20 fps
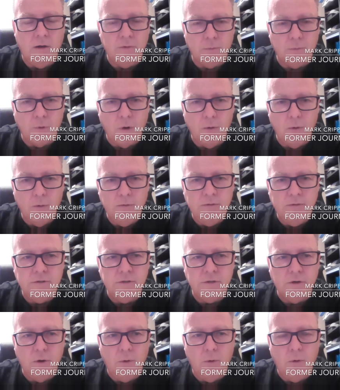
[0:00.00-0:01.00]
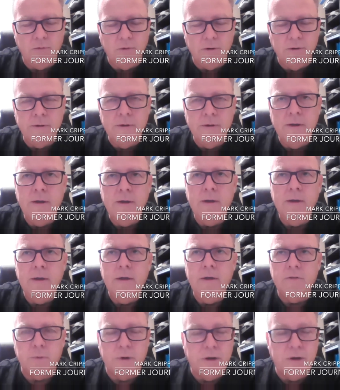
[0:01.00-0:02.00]
the road to go over.
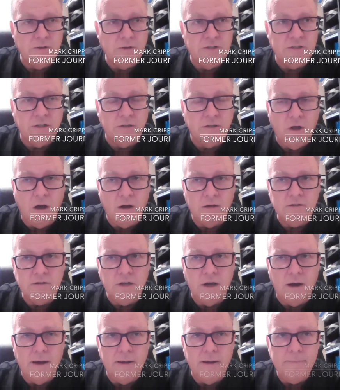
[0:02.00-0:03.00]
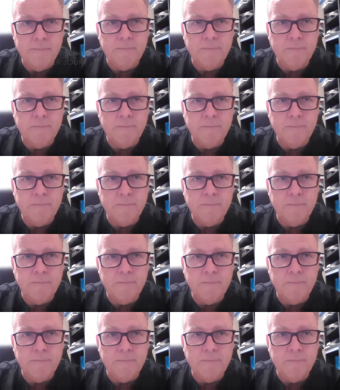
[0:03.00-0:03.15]
Three years is a long time.